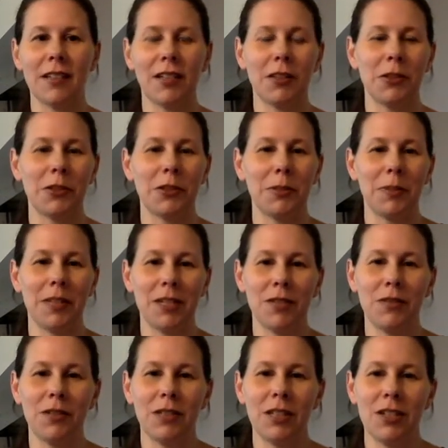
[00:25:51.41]
I learned the Pledge
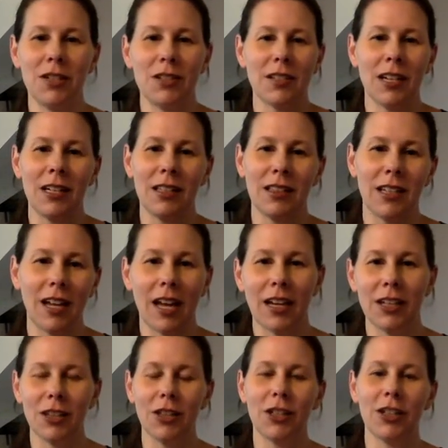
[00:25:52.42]
of Allegiance, anything I
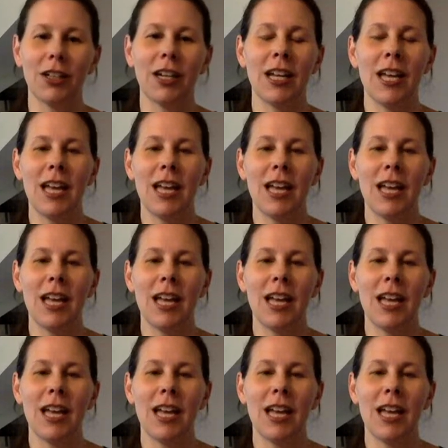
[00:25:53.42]
could learn.